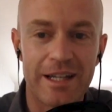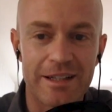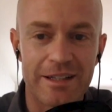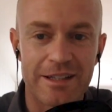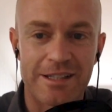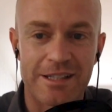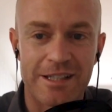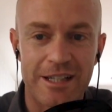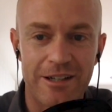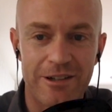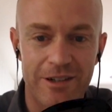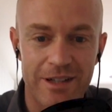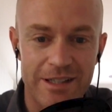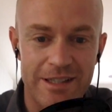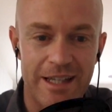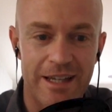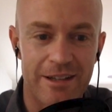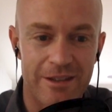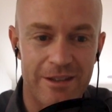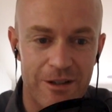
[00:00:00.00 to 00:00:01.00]
into the
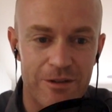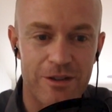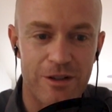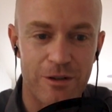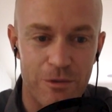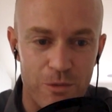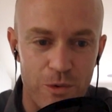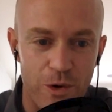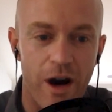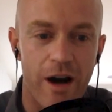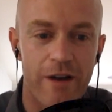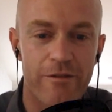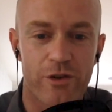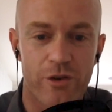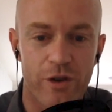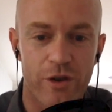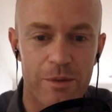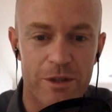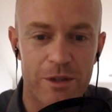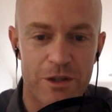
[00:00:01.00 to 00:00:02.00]
series, the
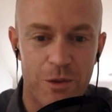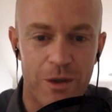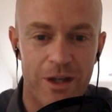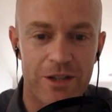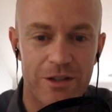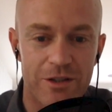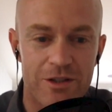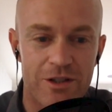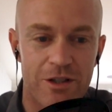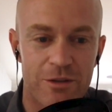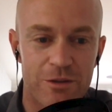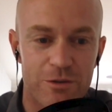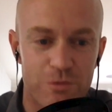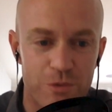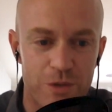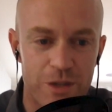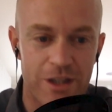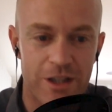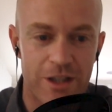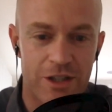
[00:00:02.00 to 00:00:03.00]
rivalry between you two was
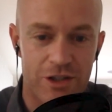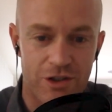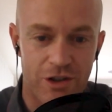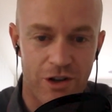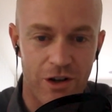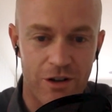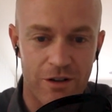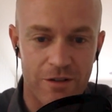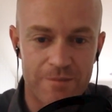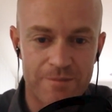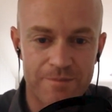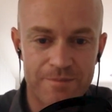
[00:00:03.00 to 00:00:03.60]
really strong.